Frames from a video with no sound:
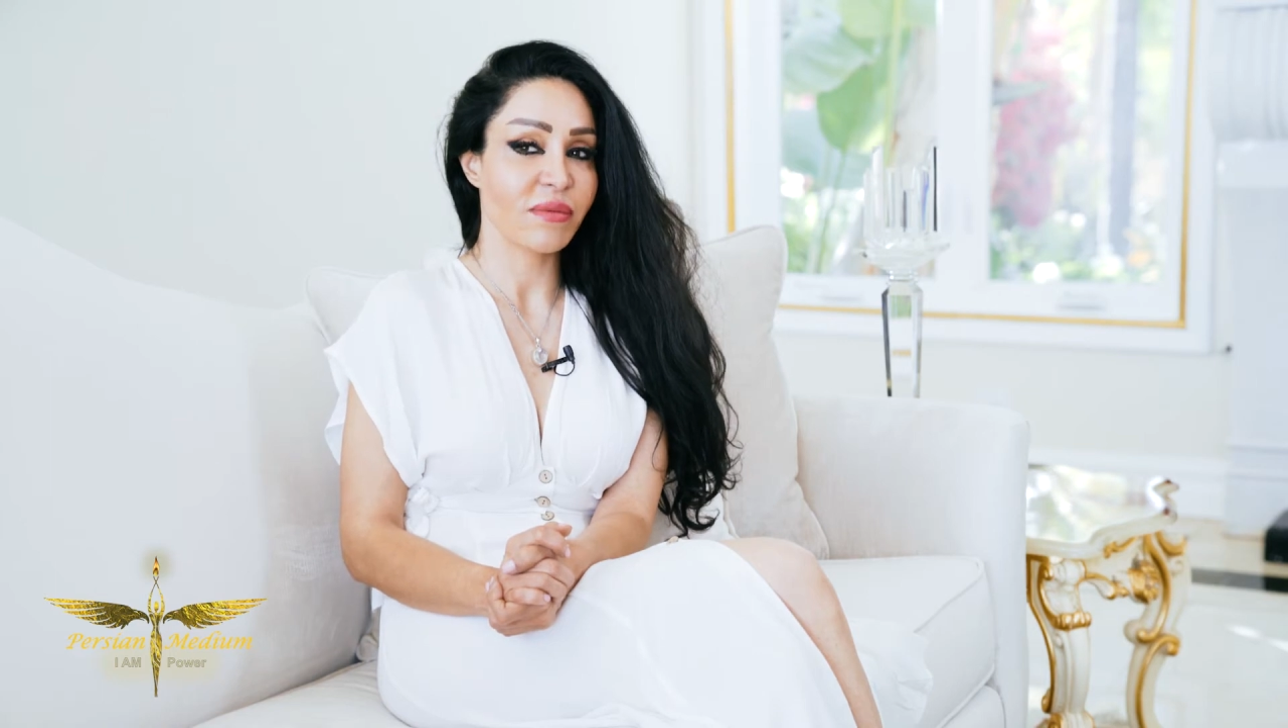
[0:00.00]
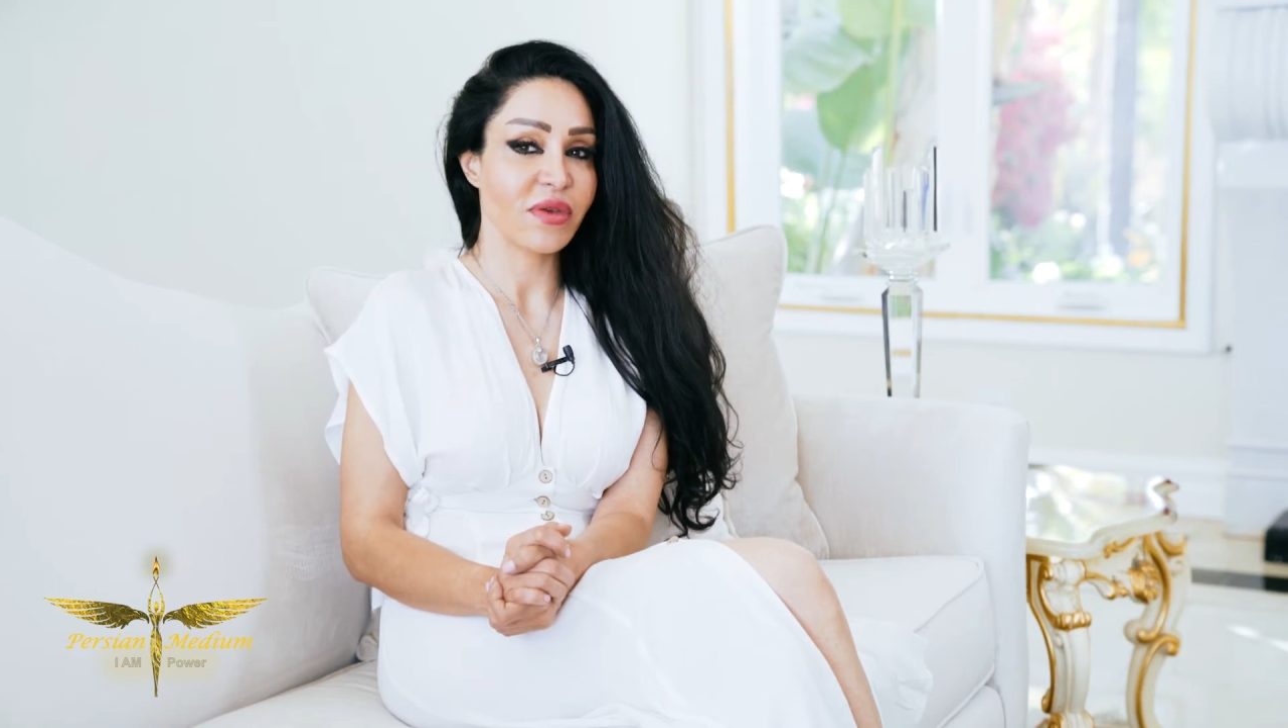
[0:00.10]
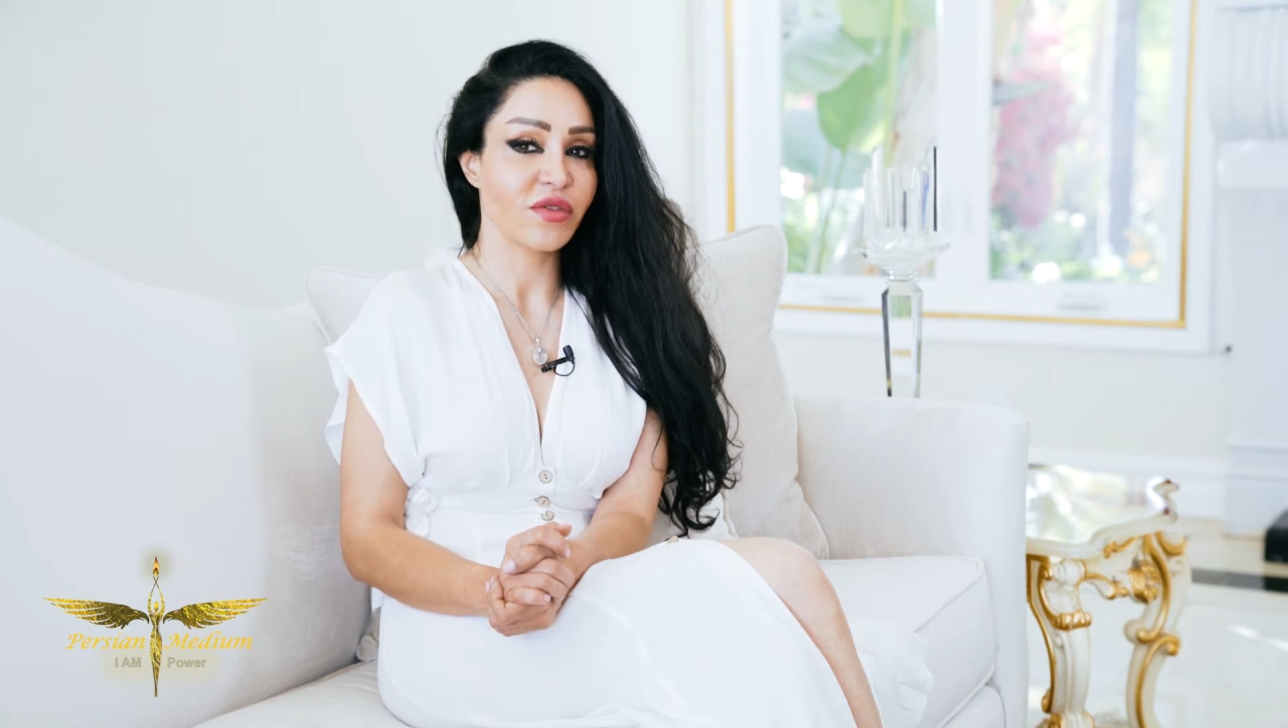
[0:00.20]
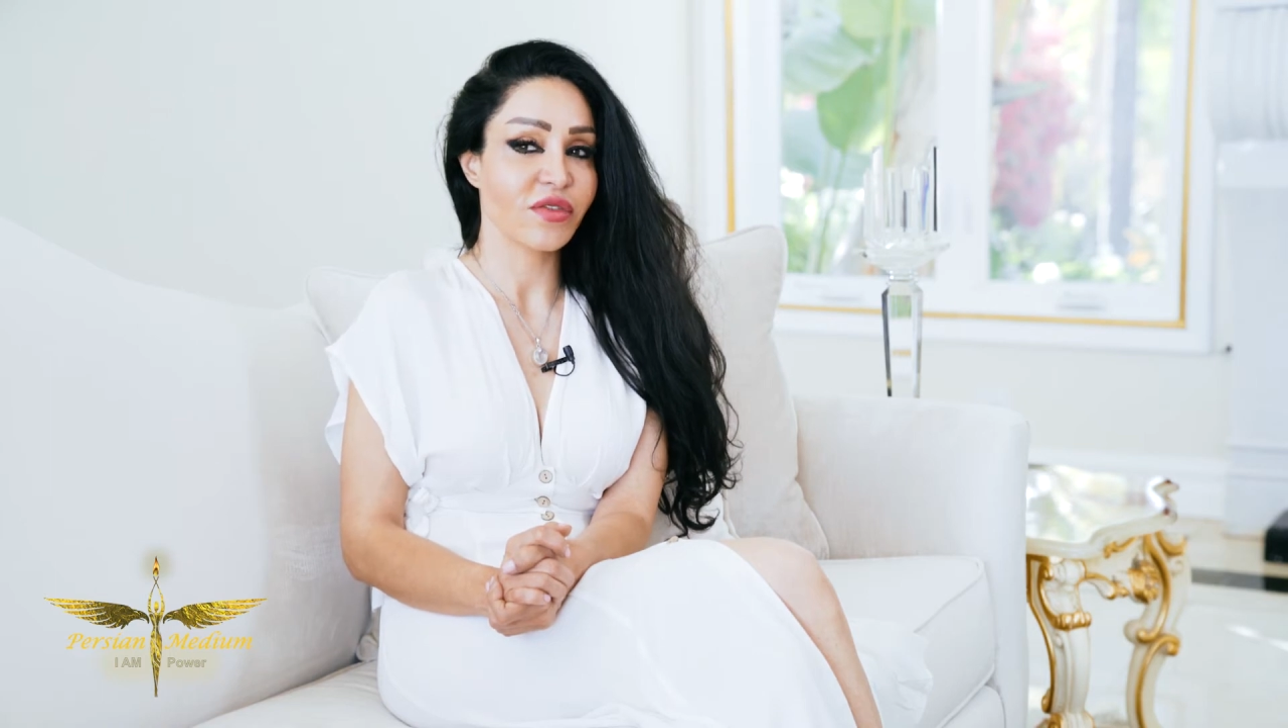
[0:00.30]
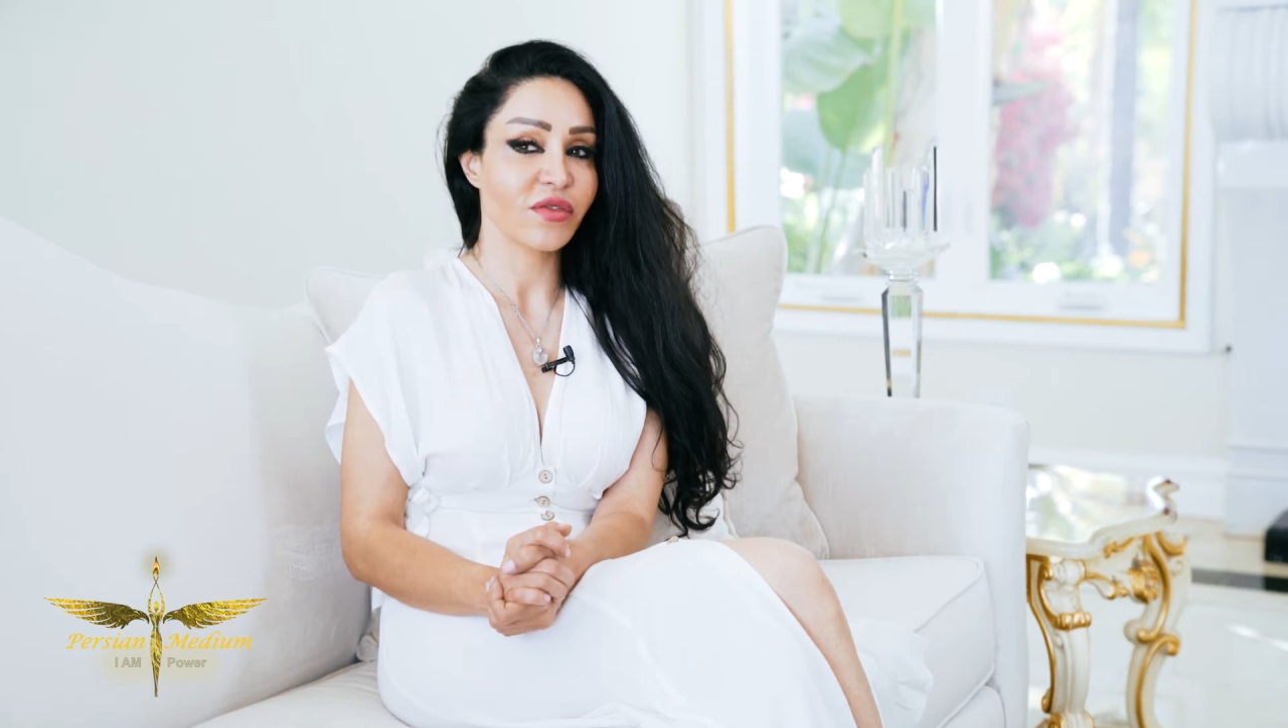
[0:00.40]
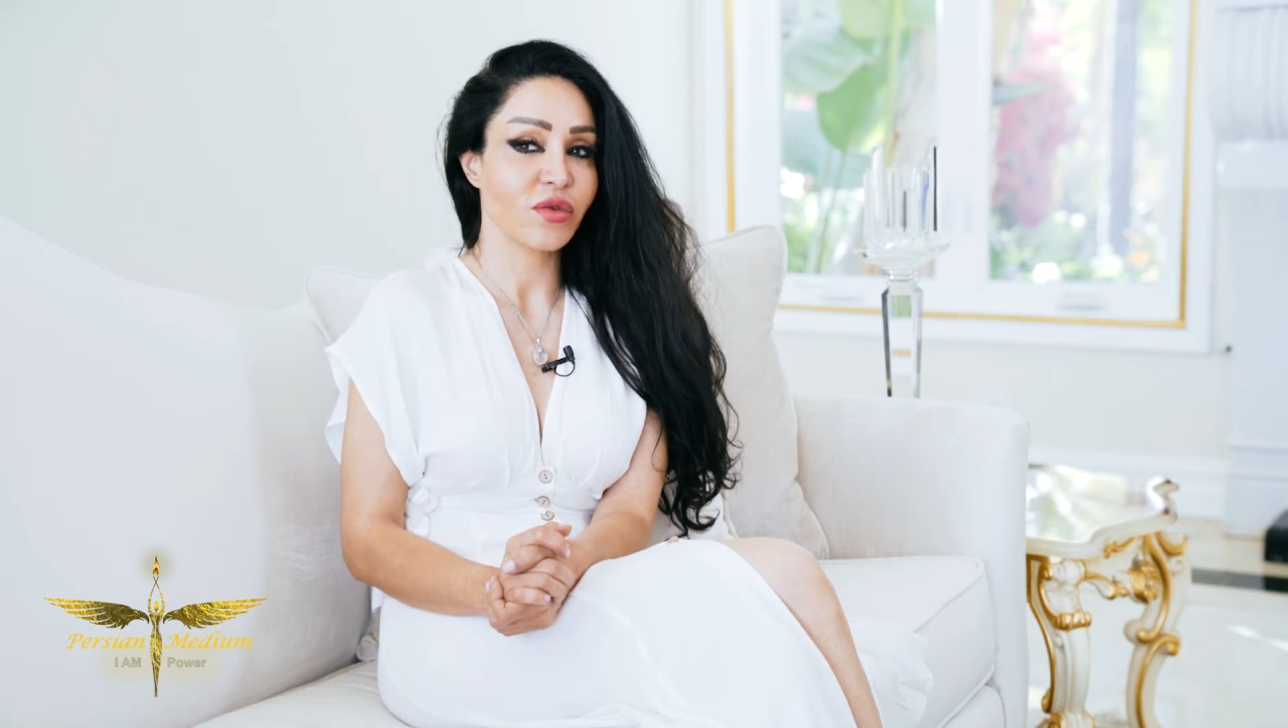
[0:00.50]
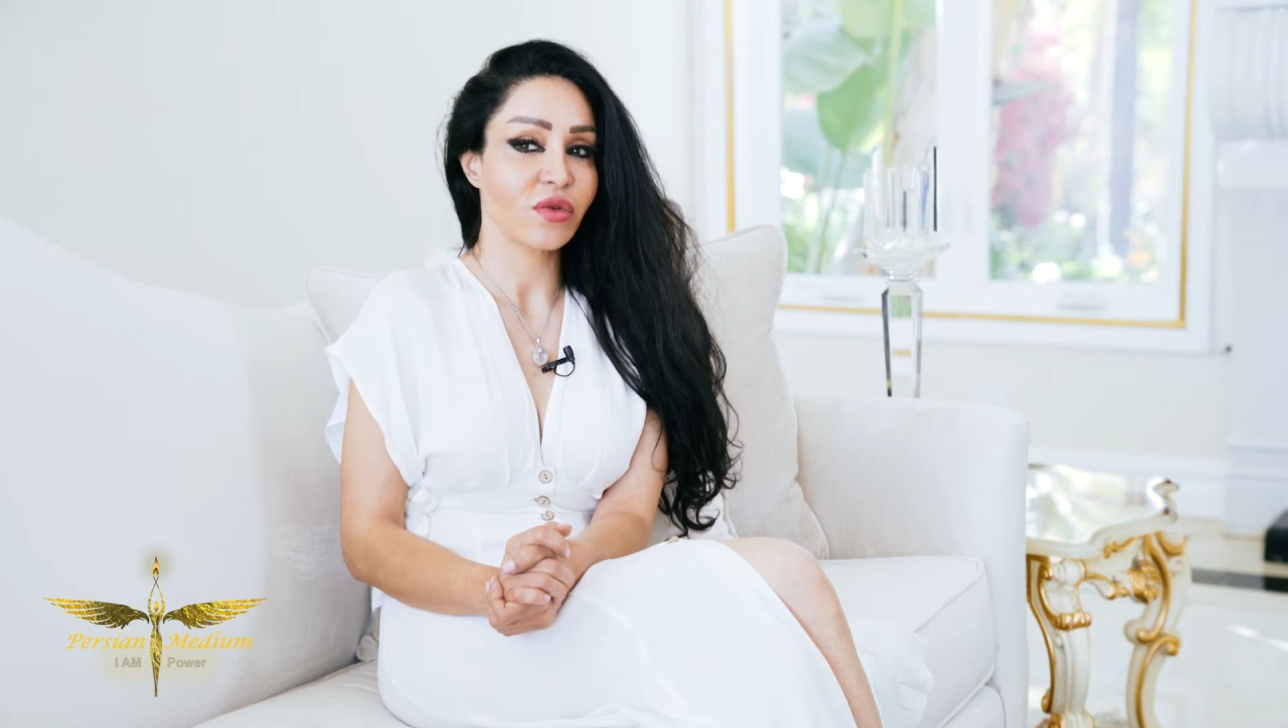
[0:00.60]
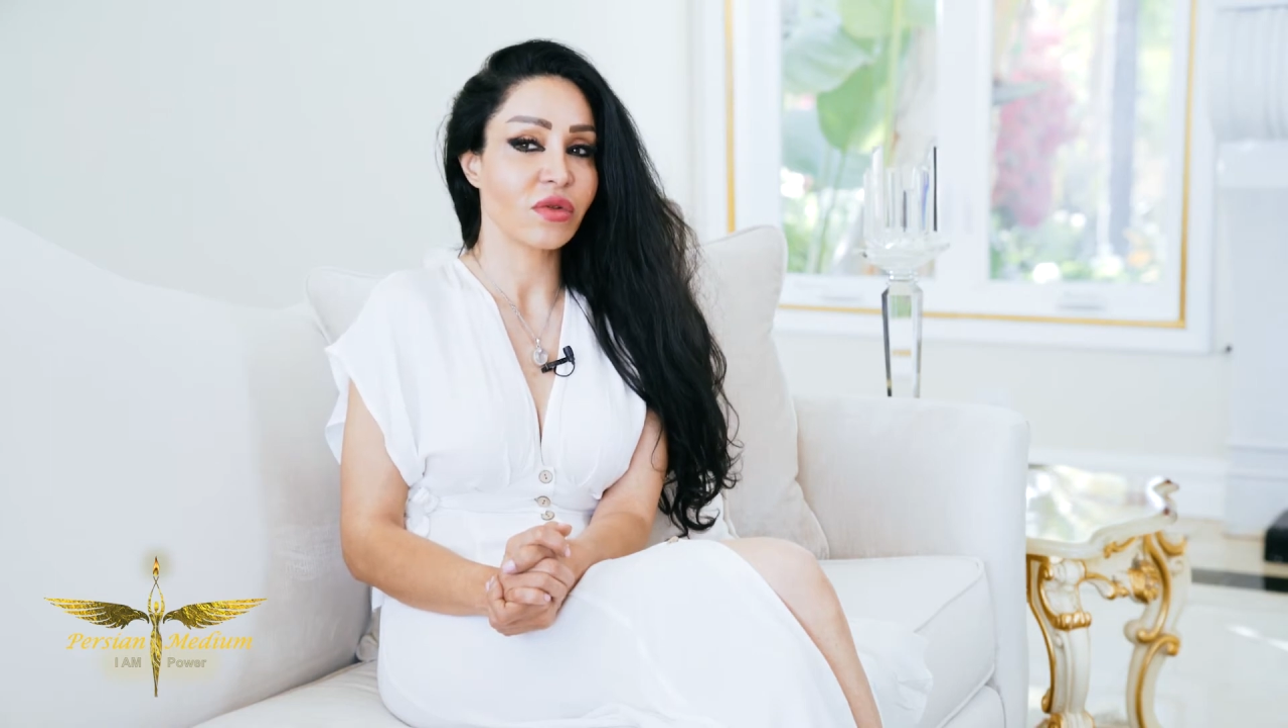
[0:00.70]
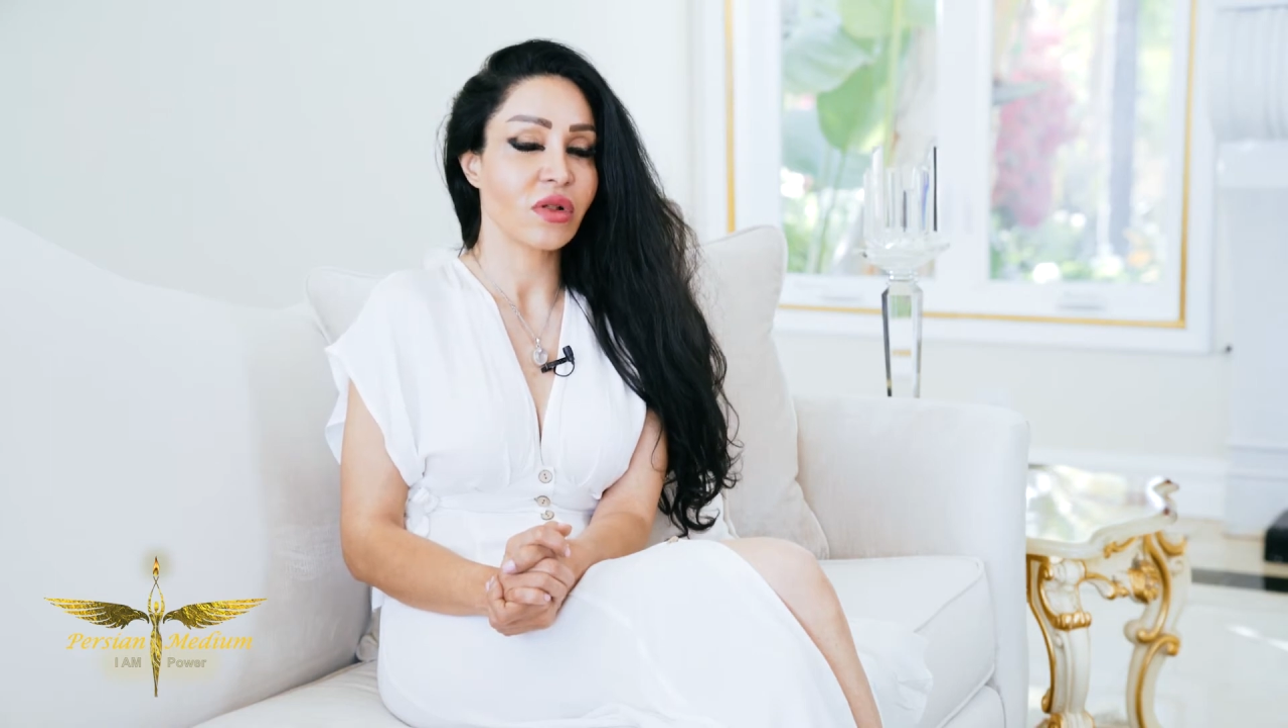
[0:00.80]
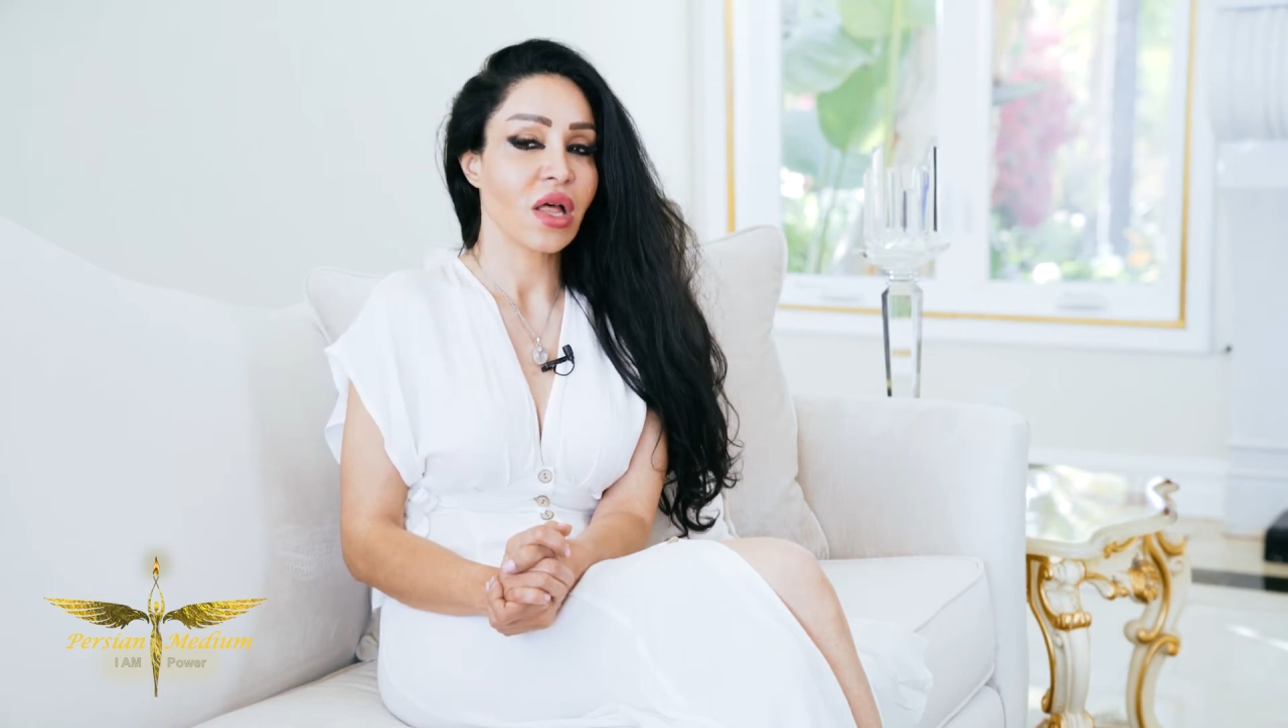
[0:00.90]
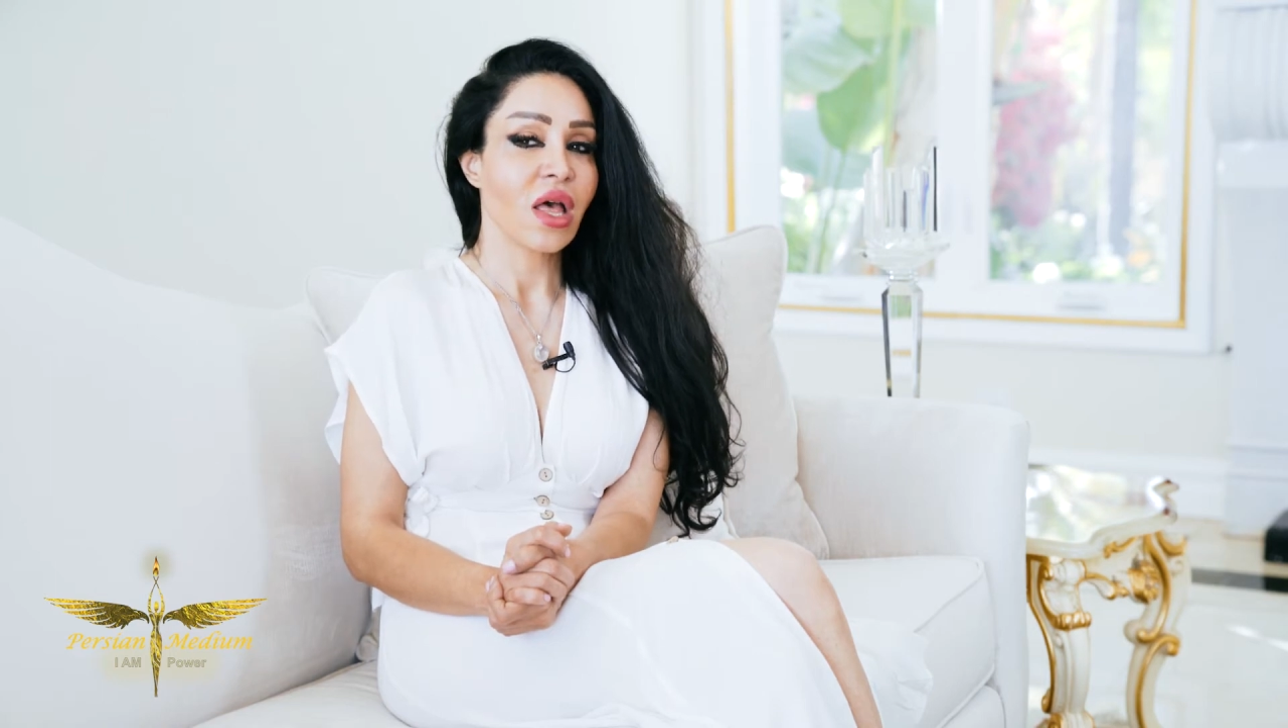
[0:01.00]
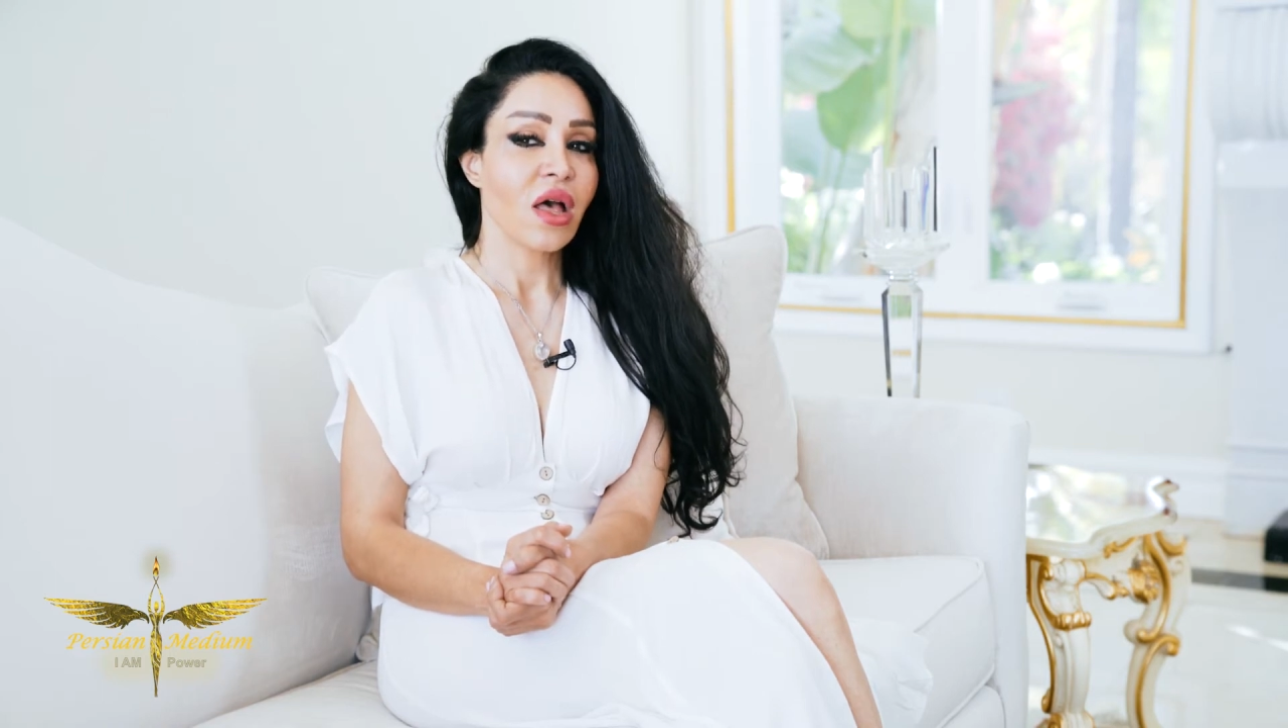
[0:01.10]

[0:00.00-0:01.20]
beautiful